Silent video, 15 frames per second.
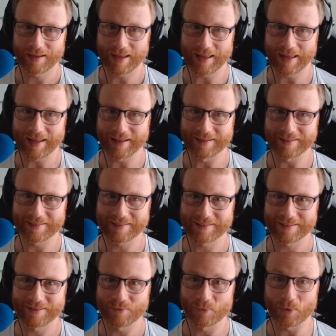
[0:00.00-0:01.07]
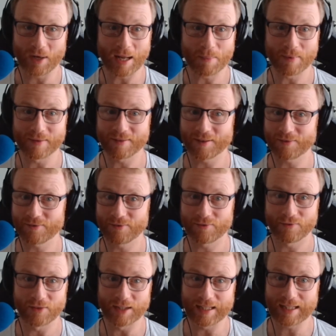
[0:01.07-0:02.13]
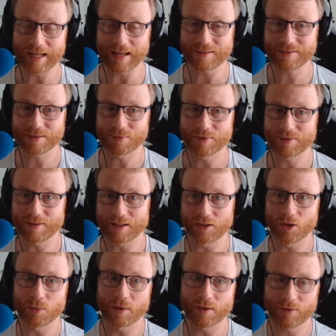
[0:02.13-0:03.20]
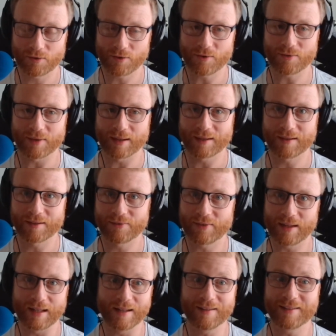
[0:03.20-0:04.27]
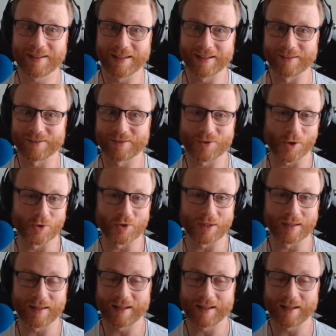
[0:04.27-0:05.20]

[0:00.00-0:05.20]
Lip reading: And what happens if the customers that you are serving, if their internet is dodgy?